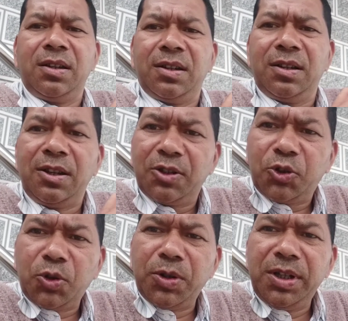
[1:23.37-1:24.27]

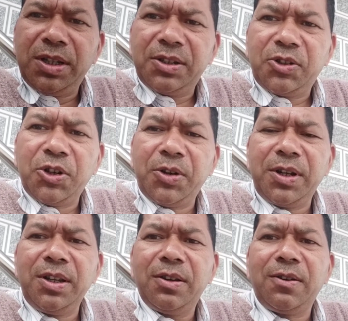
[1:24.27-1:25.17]
Electronic
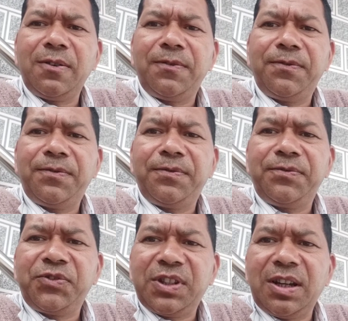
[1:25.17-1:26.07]
theory of
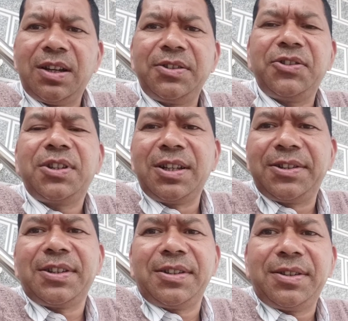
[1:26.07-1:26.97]
charge
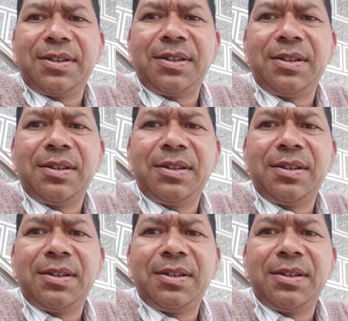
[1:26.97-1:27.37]
tells us